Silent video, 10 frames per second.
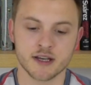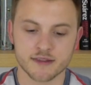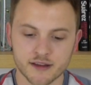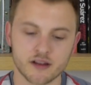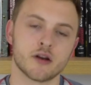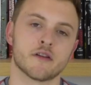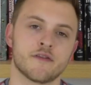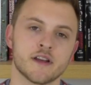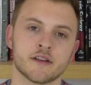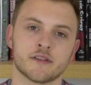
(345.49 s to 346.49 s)
There's a lot of
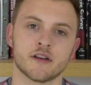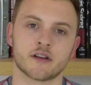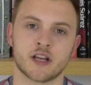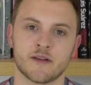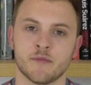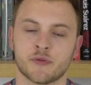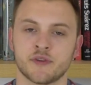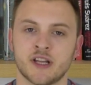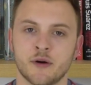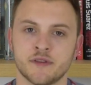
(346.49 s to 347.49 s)
things that could happen
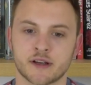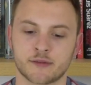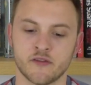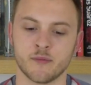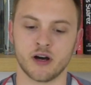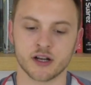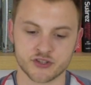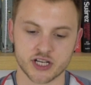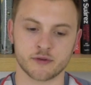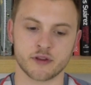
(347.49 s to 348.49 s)
between now and next summer, but I
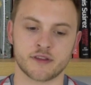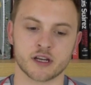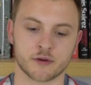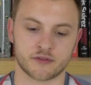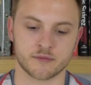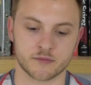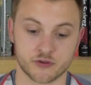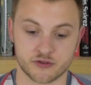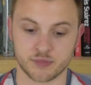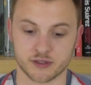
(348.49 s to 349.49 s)
genuinely think Christian,
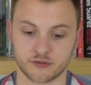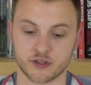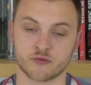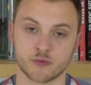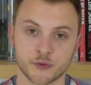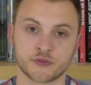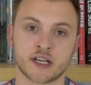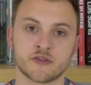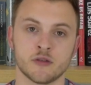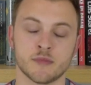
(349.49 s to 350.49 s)
Christian Pulisic will
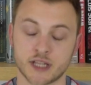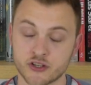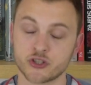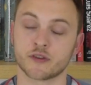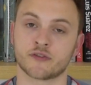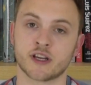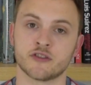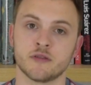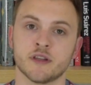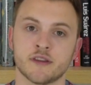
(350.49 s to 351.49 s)
stay at Dortmund and should stay
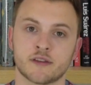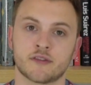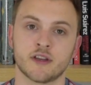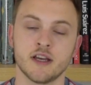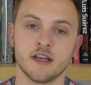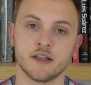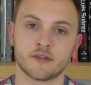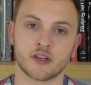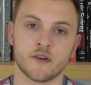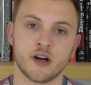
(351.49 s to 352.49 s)
at Dortmund this summer.